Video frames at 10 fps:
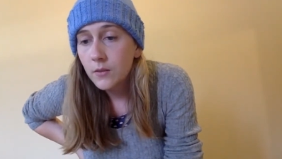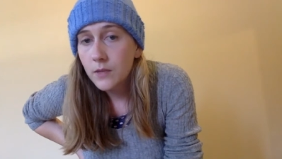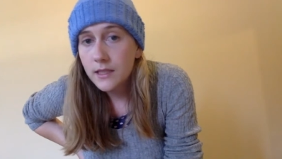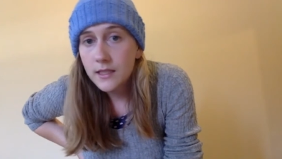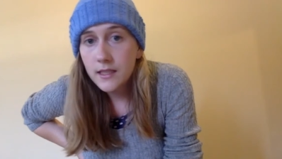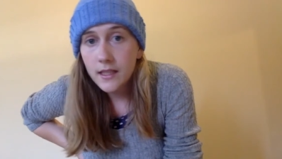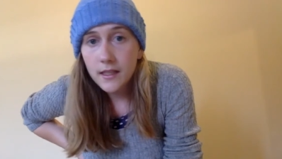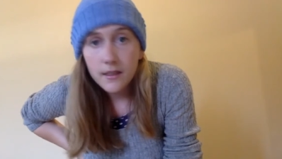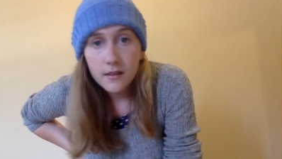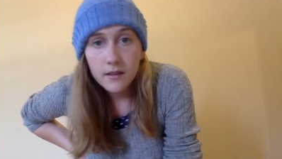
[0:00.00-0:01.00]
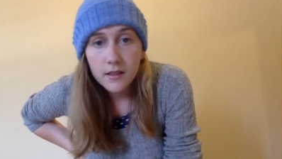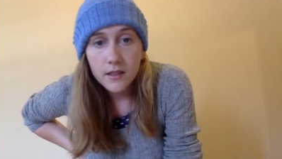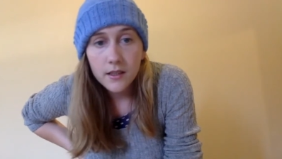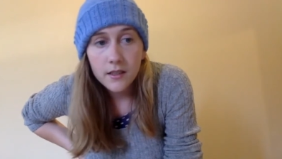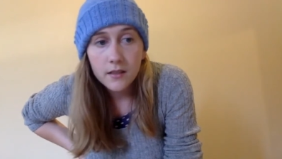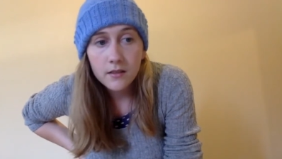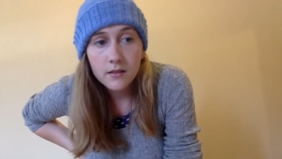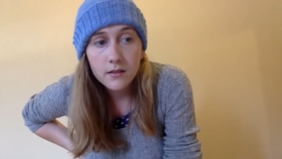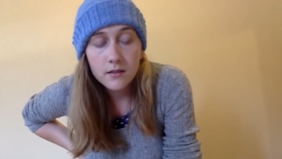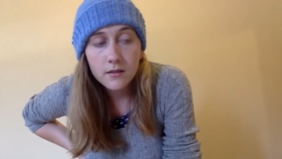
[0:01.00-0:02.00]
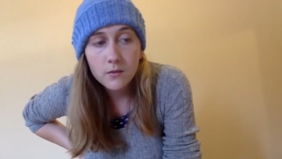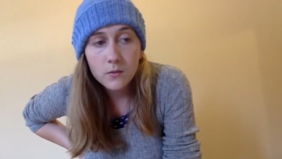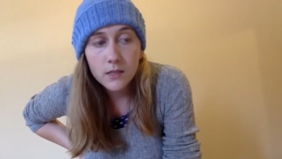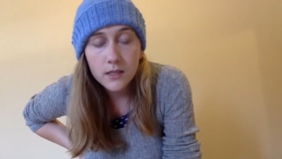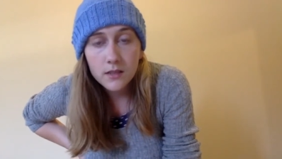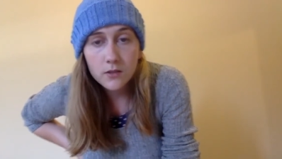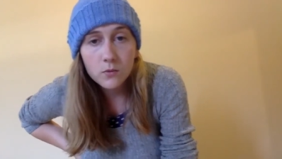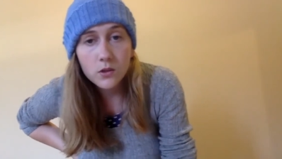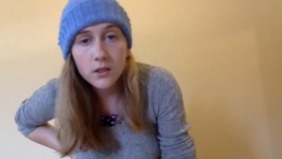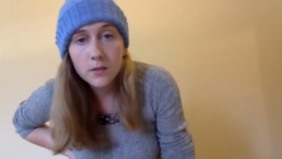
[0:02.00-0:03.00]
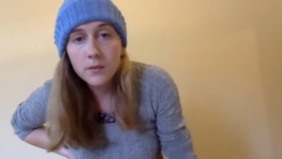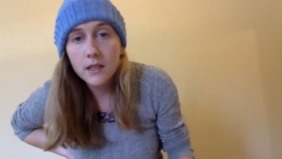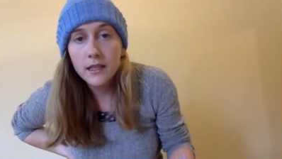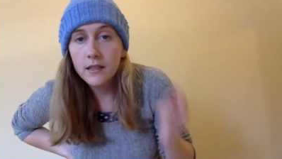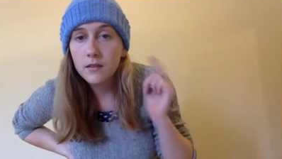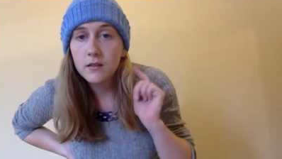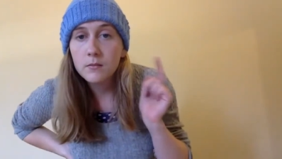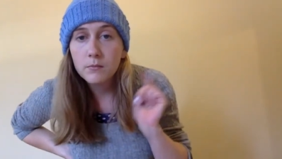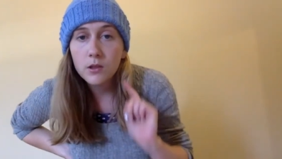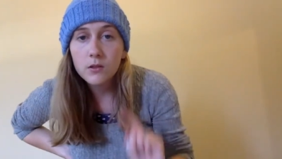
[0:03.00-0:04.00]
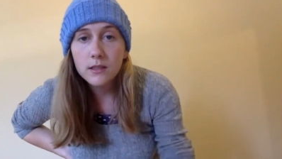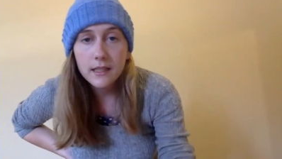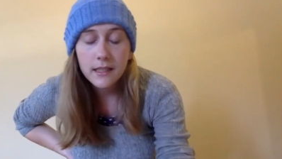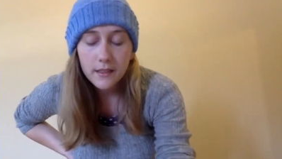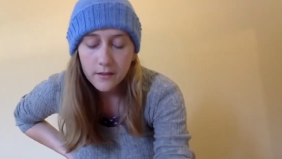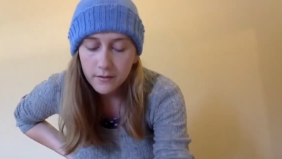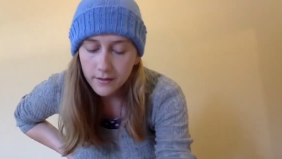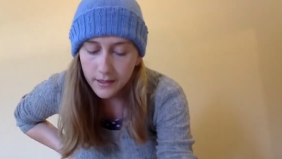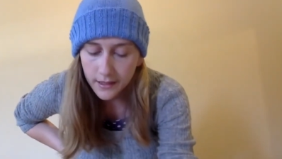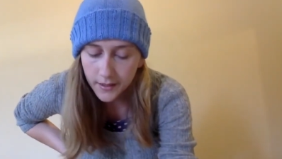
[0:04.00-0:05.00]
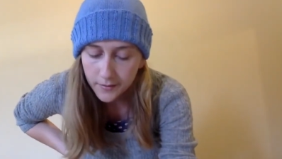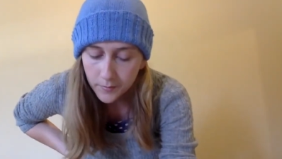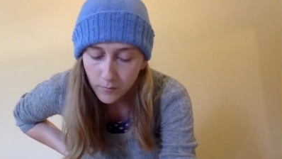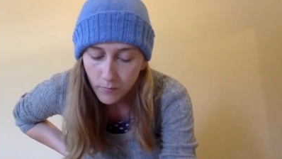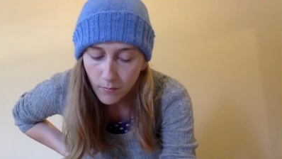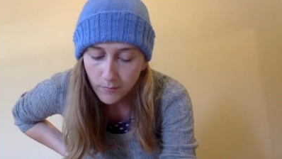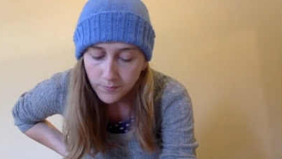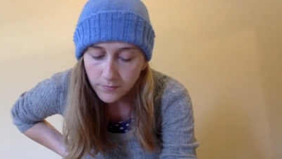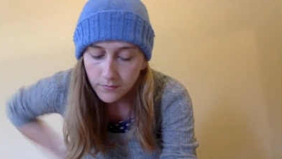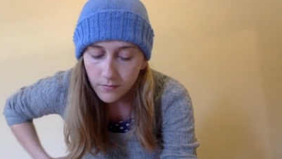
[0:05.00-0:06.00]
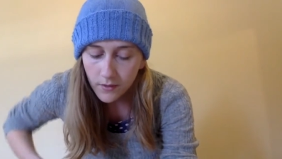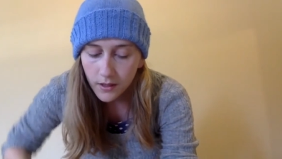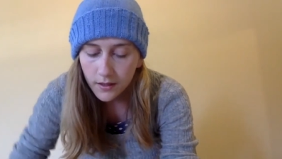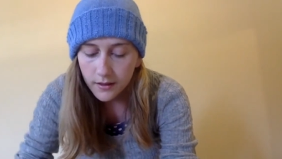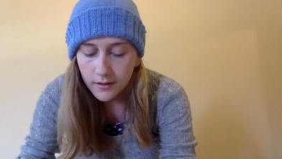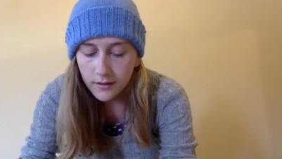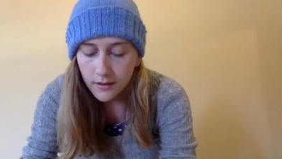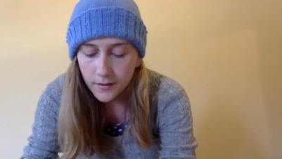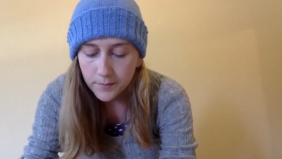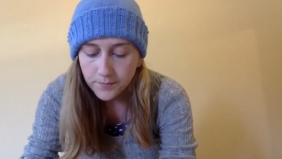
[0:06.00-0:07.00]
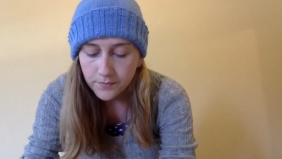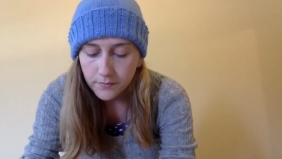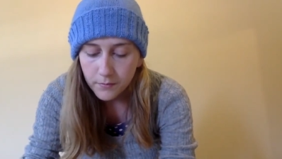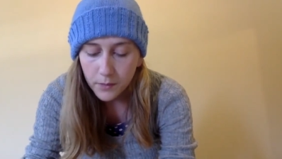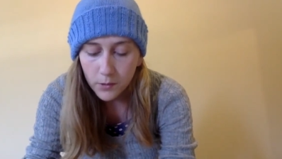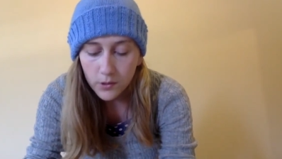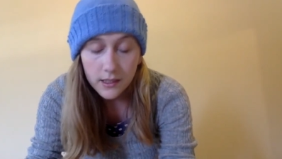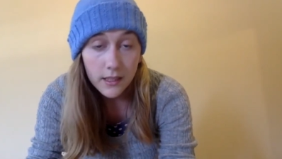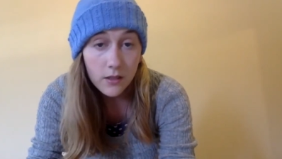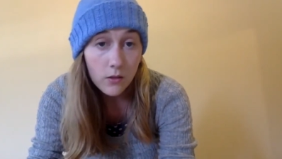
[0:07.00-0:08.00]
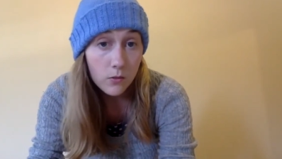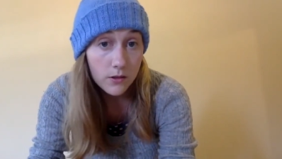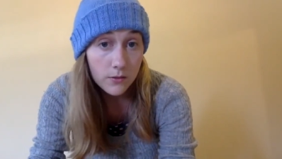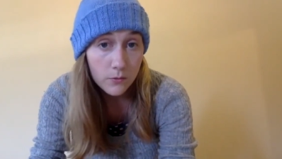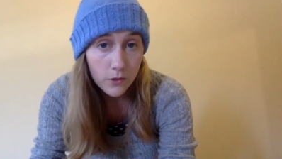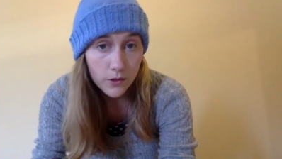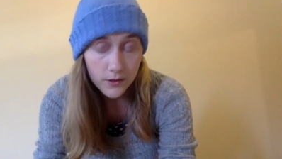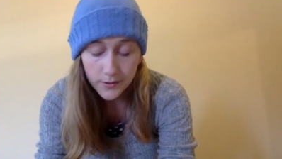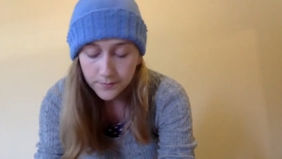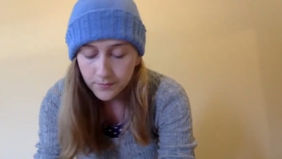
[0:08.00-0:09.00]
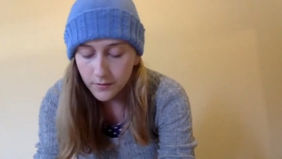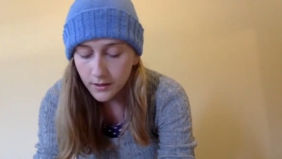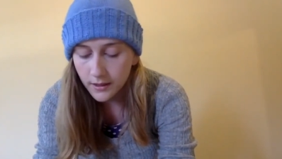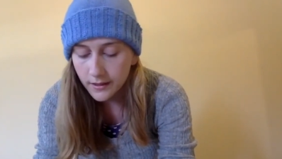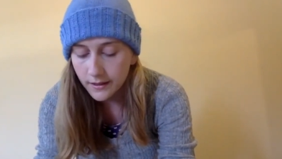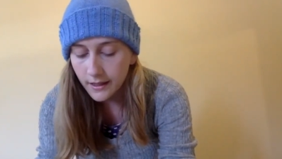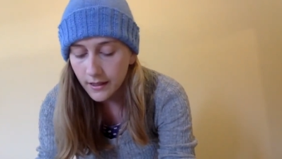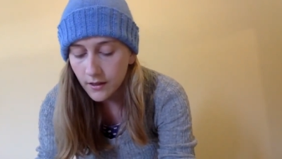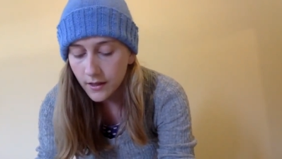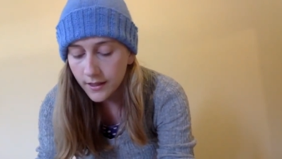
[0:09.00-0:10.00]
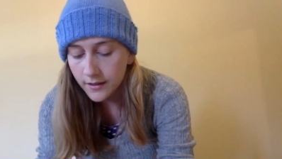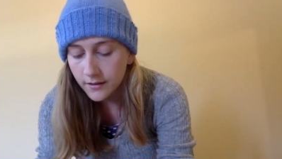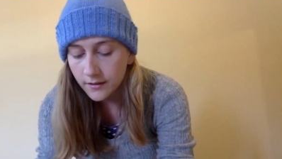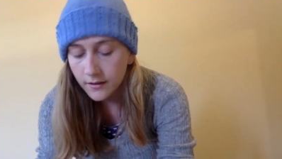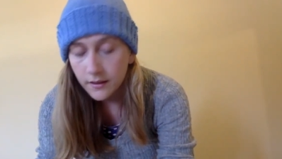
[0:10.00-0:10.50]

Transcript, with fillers: Wednesday, I went into work, but I had a blocked ear feeling. And um, my blocked ear got worse and worse. And that night,